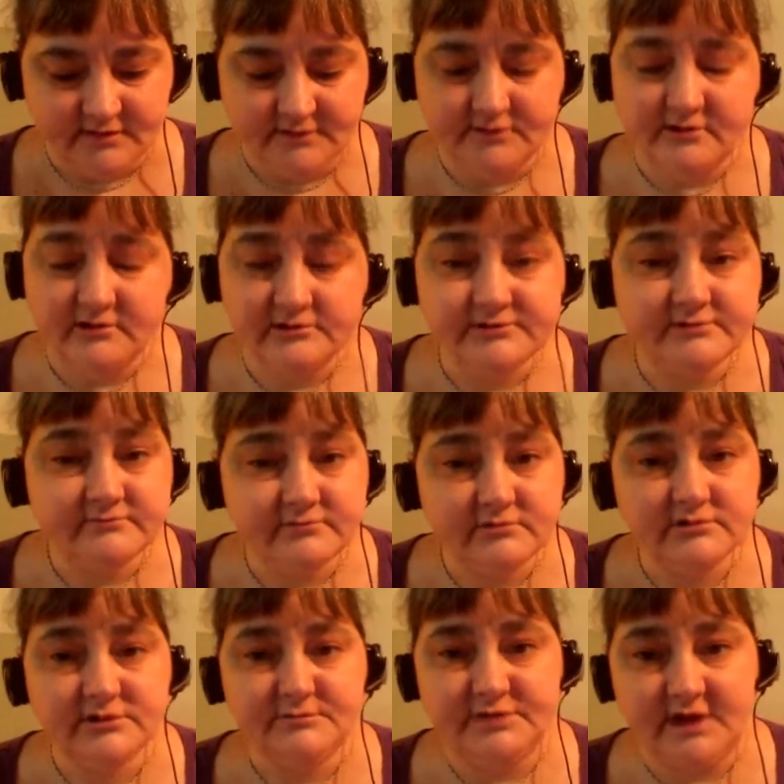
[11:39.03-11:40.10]
The golden
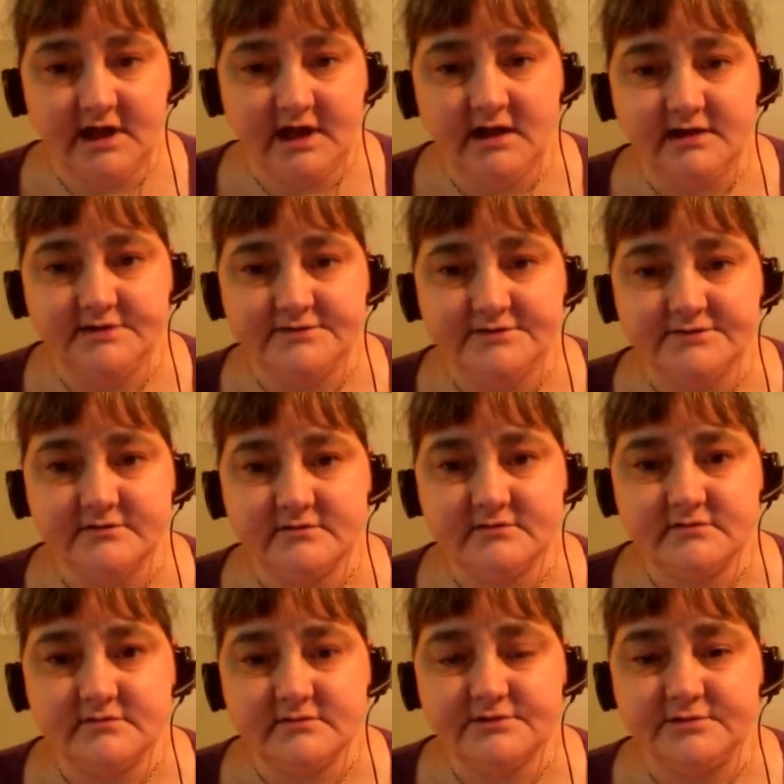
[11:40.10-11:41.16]
rule applies.
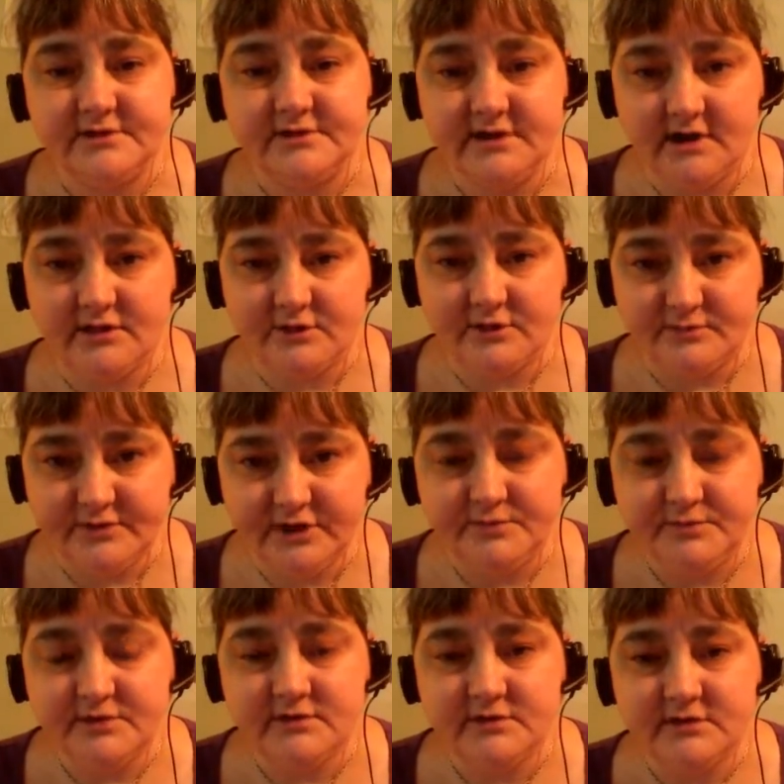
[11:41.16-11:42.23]
Treat other
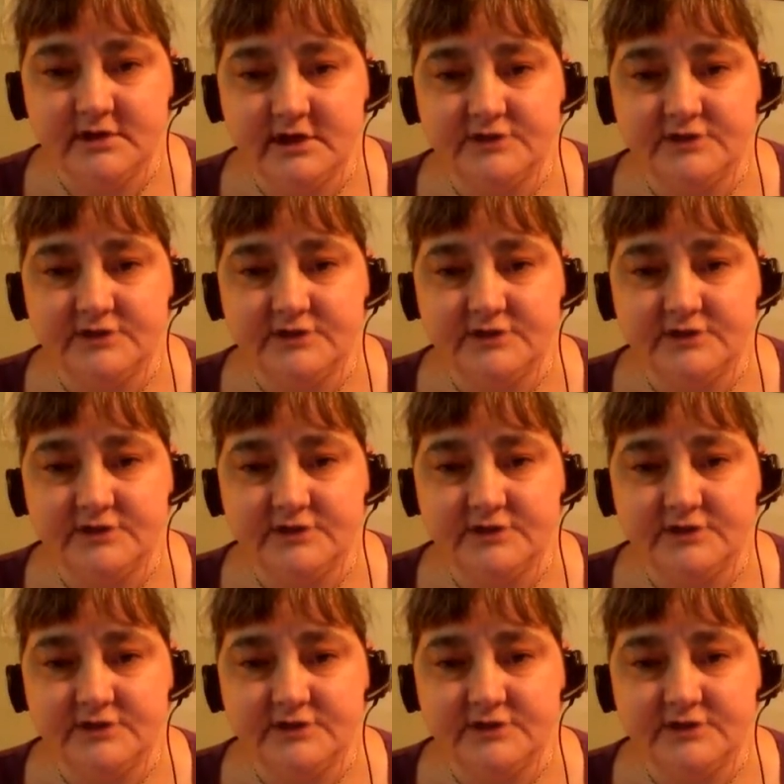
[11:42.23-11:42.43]
people